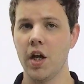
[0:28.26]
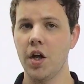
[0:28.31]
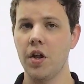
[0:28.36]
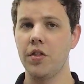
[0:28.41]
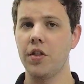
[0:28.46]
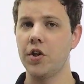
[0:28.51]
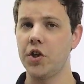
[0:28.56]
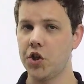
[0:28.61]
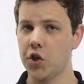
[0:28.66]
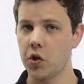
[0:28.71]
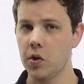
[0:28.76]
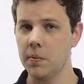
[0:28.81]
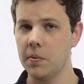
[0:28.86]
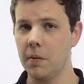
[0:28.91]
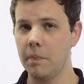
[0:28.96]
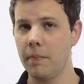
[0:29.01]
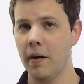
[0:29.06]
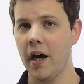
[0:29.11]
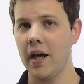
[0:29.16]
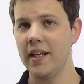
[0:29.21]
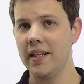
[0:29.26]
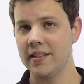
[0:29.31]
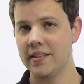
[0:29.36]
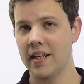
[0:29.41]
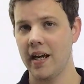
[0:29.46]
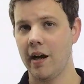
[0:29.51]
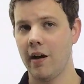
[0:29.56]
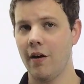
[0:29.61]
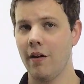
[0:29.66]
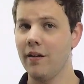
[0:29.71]
The durable body
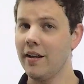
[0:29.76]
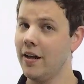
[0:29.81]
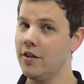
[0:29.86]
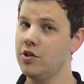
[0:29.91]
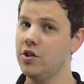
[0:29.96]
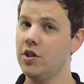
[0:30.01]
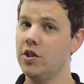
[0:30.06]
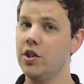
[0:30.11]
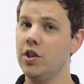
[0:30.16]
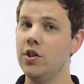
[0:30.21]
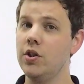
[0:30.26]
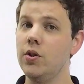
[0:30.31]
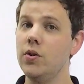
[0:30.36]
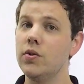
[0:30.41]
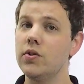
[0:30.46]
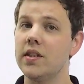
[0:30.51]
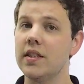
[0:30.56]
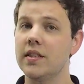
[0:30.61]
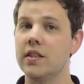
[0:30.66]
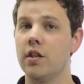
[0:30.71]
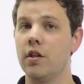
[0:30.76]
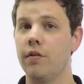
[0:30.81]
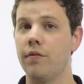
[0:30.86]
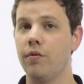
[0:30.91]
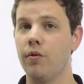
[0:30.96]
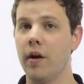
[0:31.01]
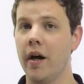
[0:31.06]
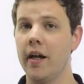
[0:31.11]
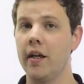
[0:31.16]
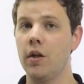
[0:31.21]
style allows you to use this in a
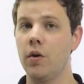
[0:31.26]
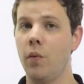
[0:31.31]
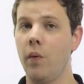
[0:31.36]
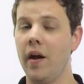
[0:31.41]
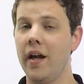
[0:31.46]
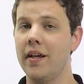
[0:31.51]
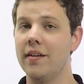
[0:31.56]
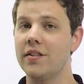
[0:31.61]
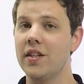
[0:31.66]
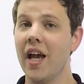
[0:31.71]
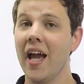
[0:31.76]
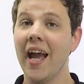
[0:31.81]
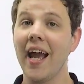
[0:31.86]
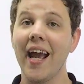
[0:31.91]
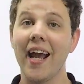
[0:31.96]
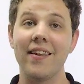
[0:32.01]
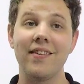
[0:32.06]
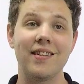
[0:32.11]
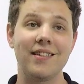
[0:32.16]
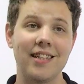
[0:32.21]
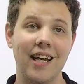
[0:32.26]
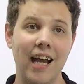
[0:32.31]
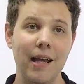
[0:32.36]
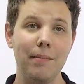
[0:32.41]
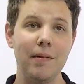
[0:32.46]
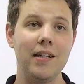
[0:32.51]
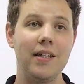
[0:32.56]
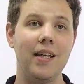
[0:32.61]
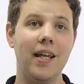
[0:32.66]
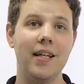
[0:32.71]
variety of ways, and the time
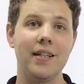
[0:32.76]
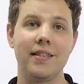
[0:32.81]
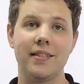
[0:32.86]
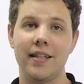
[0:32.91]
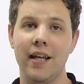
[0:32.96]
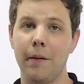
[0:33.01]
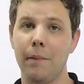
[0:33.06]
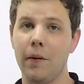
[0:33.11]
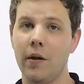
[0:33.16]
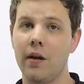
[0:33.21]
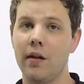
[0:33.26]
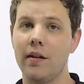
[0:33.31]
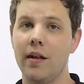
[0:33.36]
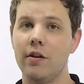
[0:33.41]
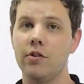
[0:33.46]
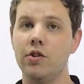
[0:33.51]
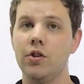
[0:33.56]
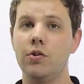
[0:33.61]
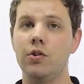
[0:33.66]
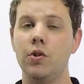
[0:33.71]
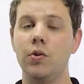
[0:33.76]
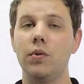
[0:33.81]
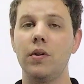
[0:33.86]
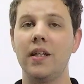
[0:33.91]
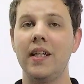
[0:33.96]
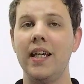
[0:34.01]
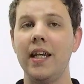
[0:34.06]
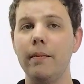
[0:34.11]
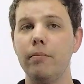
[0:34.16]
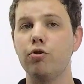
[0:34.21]
and date stamping allows you to
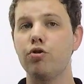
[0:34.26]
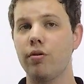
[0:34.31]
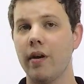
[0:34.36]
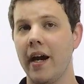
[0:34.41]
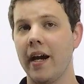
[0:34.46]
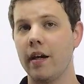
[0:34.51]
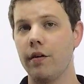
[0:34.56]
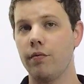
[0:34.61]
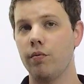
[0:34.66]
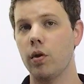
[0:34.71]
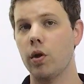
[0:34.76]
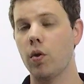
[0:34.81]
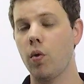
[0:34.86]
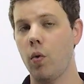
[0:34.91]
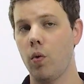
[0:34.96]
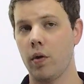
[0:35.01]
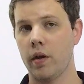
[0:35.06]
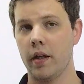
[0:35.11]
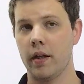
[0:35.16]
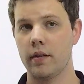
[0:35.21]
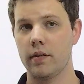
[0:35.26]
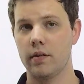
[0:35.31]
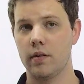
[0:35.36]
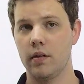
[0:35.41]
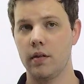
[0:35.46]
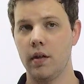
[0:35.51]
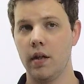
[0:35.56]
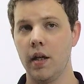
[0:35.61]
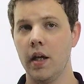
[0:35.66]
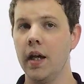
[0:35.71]
keep track of recordings.
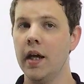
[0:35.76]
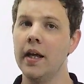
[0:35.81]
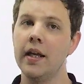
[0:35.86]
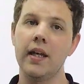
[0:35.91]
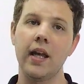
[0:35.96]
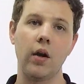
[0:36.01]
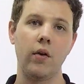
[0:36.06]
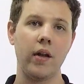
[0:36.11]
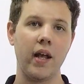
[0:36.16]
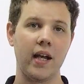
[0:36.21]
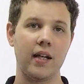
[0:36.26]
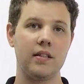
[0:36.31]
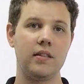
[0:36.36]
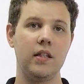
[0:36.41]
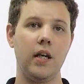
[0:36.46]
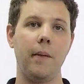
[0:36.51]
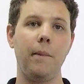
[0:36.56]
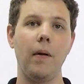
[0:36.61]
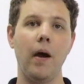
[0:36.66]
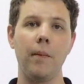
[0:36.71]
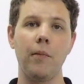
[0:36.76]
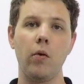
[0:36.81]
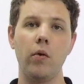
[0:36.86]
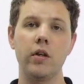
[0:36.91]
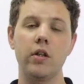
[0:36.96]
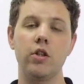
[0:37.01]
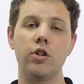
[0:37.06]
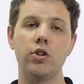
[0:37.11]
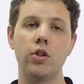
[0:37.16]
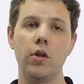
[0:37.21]
Now next up, I'm going
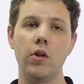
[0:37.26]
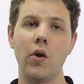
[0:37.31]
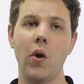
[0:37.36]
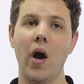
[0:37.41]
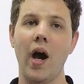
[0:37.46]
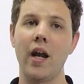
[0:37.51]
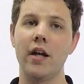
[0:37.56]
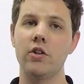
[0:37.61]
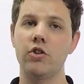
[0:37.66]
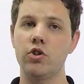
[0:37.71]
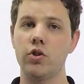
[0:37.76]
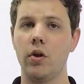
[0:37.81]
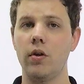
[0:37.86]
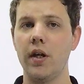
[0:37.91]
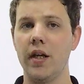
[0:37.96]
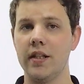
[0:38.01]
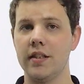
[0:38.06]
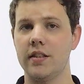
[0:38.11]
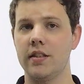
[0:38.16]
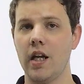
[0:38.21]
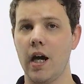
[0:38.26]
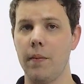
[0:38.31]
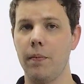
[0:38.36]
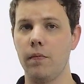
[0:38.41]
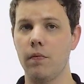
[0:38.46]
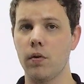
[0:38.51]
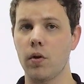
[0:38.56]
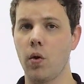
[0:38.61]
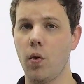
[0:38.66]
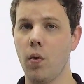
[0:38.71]
to show you how to start and stop a
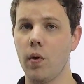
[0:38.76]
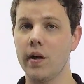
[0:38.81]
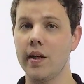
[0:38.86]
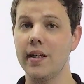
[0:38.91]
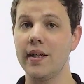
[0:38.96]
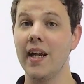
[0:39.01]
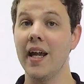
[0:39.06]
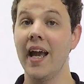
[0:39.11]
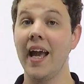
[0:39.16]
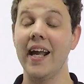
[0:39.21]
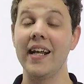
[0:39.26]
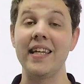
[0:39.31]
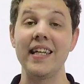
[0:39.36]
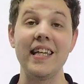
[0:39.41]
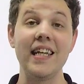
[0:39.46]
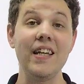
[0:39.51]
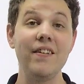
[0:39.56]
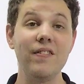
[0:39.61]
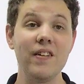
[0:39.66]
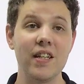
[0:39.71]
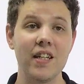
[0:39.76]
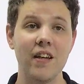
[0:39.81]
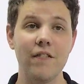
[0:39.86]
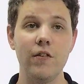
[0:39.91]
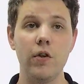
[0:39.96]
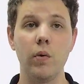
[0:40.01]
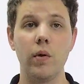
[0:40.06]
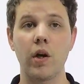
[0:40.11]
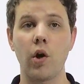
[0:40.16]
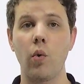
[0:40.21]
recording and even give
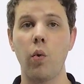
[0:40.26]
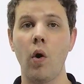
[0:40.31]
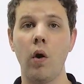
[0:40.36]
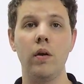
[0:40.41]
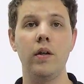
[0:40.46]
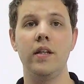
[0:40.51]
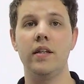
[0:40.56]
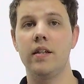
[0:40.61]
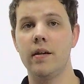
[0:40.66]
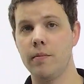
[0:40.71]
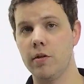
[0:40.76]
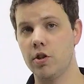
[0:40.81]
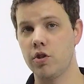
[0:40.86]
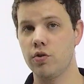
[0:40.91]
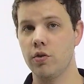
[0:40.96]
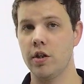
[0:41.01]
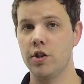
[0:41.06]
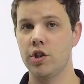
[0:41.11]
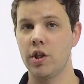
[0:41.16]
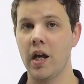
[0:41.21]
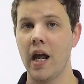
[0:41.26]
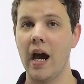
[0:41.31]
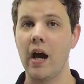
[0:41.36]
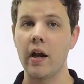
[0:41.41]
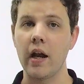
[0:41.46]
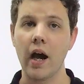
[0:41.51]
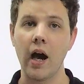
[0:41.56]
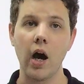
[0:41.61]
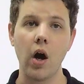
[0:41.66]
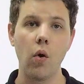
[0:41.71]
you a quality demonstration on
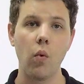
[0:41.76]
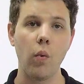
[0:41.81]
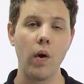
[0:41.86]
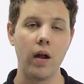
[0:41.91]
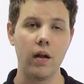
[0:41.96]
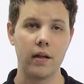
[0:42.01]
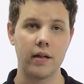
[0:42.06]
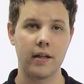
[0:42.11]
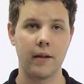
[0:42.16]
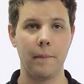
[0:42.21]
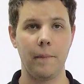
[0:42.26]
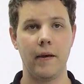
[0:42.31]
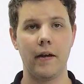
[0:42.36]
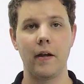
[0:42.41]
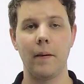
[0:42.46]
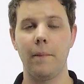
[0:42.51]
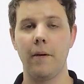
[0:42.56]
how well it can pick up